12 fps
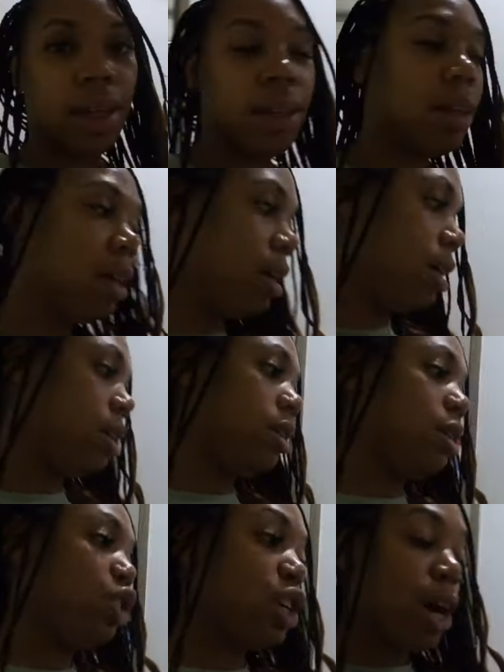and
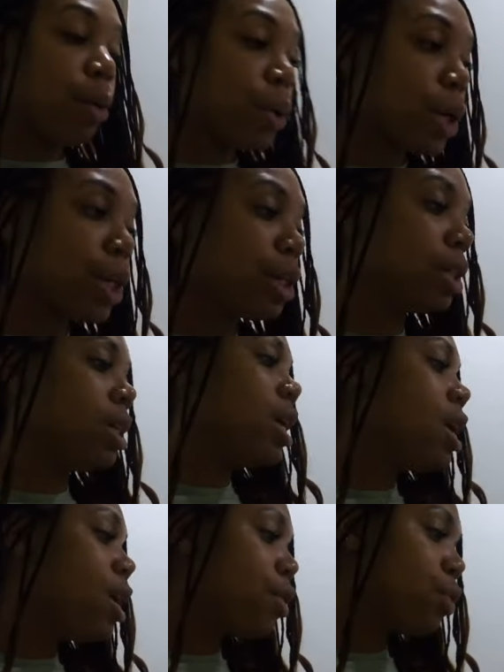then shower,
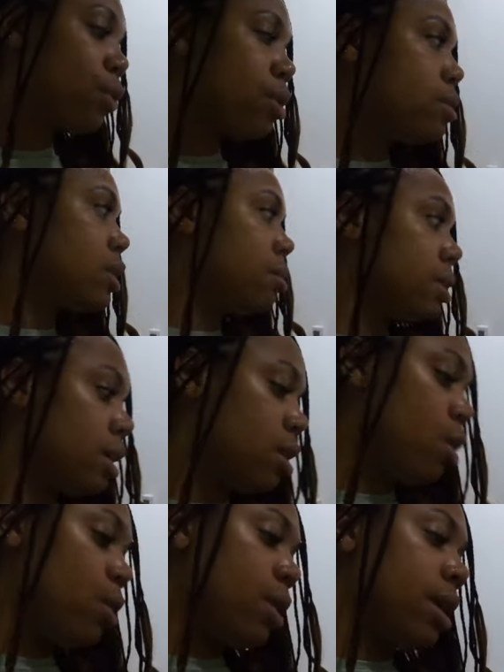throw something
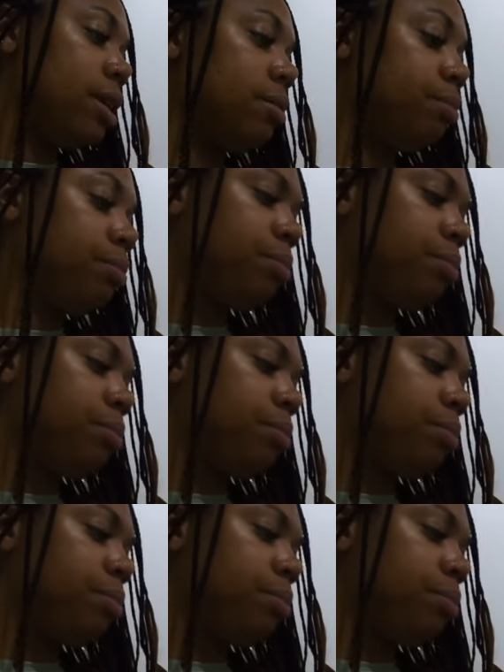on,